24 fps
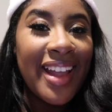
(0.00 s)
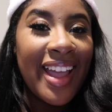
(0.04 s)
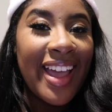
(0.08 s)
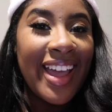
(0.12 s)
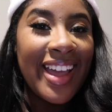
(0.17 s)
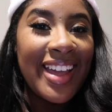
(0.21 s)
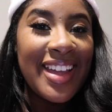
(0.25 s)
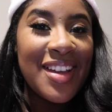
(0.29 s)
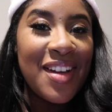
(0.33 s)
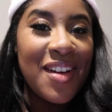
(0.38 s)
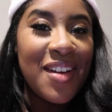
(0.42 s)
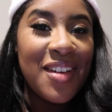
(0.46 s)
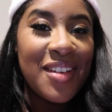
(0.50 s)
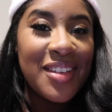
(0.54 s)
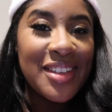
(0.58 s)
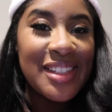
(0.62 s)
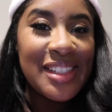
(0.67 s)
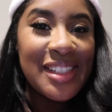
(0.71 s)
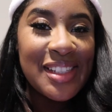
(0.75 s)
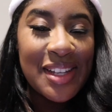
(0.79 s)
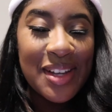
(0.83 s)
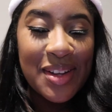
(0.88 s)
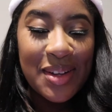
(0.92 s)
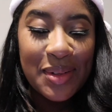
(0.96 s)
hey y'all
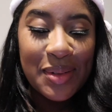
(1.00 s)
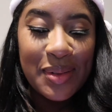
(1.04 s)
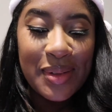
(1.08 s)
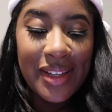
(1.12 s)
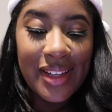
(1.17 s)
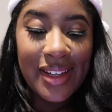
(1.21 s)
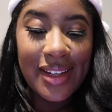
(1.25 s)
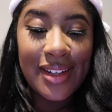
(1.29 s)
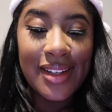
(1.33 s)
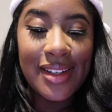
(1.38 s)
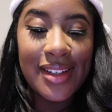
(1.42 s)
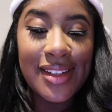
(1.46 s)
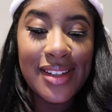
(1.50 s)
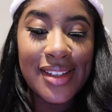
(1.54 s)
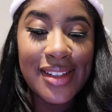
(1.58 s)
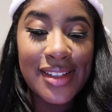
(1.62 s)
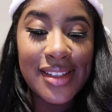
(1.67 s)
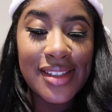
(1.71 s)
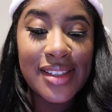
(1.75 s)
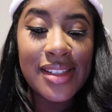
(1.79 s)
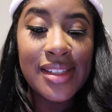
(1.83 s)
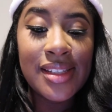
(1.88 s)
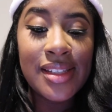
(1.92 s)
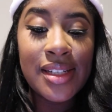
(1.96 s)
so it
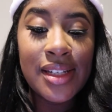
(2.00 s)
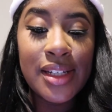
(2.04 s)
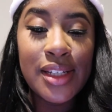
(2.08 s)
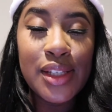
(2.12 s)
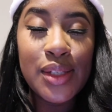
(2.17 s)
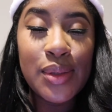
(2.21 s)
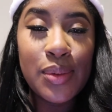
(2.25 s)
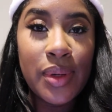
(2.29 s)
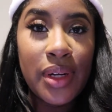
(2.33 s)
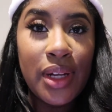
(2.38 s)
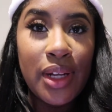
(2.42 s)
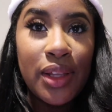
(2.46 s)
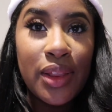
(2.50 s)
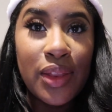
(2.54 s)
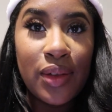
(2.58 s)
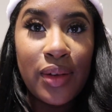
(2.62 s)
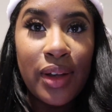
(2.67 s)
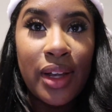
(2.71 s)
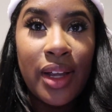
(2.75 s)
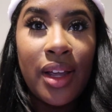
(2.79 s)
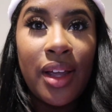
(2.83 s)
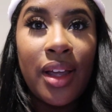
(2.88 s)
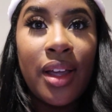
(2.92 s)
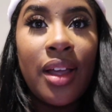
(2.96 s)
is
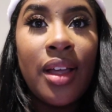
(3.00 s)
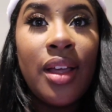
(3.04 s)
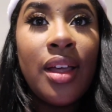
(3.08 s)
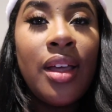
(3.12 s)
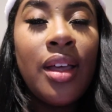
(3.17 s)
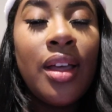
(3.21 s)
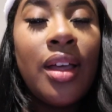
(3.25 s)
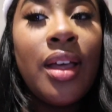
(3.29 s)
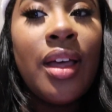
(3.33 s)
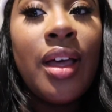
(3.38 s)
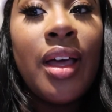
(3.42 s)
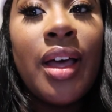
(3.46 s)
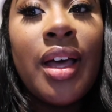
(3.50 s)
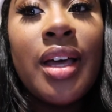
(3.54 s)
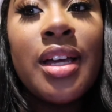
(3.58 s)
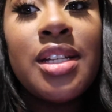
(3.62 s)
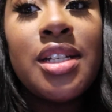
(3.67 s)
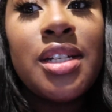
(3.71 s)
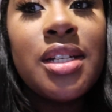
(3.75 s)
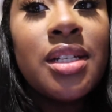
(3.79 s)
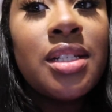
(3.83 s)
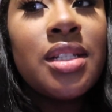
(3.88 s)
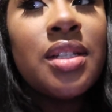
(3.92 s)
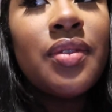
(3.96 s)
10:23. i
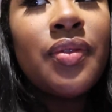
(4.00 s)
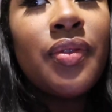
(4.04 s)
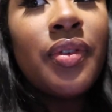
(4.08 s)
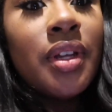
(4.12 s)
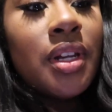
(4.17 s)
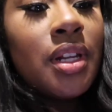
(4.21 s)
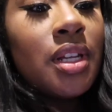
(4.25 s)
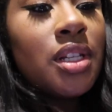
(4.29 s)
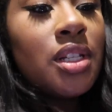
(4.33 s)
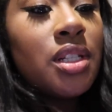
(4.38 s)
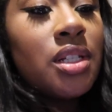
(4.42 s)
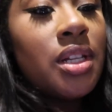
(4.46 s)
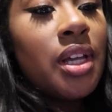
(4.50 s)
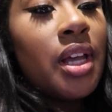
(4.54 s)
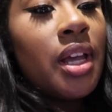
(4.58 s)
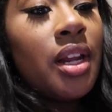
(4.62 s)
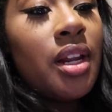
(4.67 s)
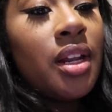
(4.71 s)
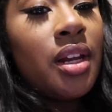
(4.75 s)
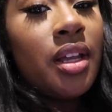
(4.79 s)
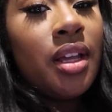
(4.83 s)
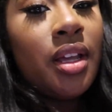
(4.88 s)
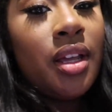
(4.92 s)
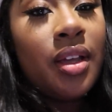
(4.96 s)
just finished
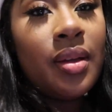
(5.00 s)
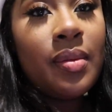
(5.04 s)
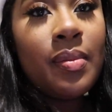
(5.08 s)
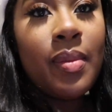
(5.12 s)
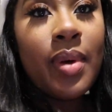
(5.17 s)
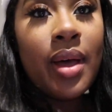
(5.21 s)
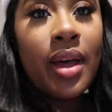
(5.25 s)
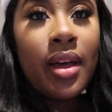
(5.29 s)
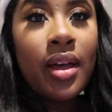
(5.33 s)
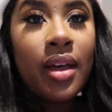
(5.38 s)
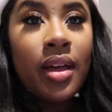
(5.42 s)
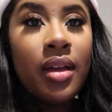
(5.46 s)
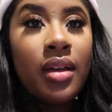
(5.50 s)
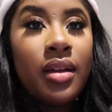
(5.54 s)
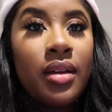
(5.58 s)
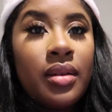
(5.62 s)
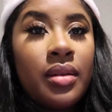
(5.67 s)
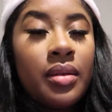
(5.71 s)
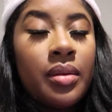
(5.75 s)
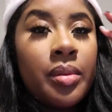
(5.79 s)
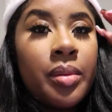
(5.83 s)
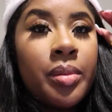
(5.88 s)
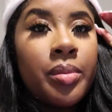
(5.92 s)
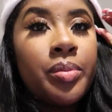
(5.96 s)
editing my
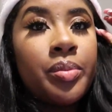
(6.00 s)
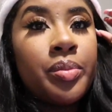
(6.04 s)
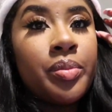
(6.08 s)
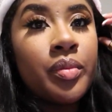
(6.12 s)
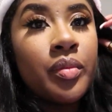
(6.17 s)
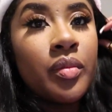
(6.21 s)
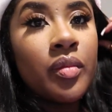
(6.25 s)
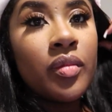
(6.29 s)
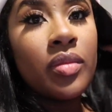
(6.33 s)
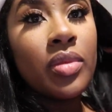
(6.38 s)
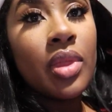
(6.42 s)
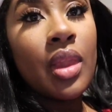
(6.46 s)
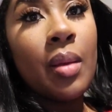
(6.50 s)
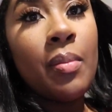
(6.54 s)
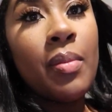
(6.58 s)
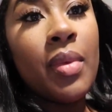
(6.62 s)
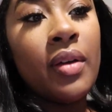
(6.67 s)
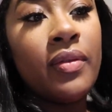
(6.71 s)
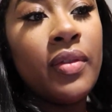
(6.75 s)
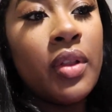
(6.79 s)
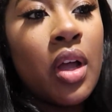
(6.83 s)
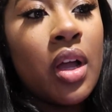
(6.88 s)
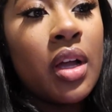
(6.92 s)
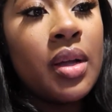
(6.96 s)
um
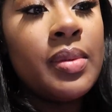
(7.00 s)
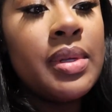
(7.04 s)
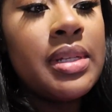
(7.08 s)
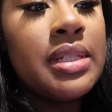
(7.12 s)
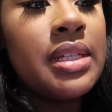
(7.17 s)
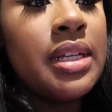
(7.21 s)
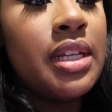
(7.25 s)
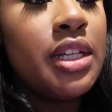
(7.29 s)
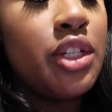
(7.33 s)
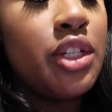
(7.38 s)
my vlogmas